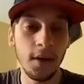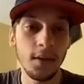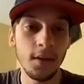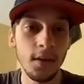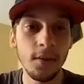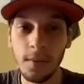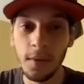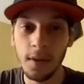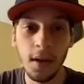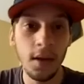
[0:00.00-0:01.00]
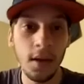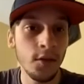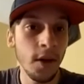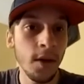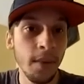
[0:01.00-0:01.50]
too. With Kenny and
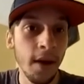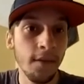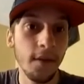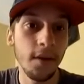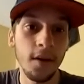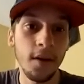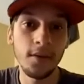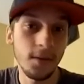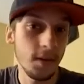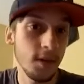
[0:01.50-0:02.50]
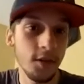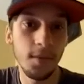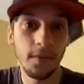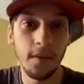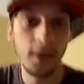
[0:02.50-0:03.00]
Drake back for the Cardinals, they should
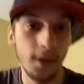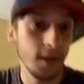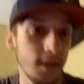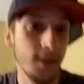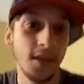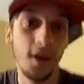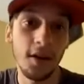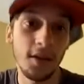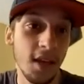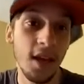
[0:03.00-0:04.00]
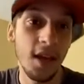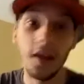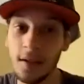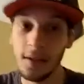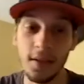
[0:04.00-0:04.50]
be running. Seahawks
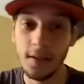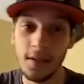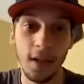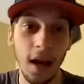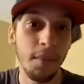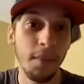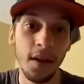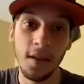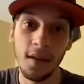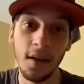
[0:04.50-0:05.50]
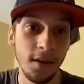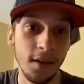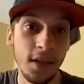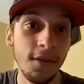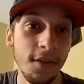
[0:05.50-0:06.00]
cannot stop anything on
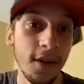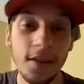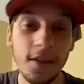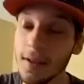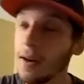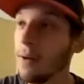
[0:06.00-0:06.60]
defense. So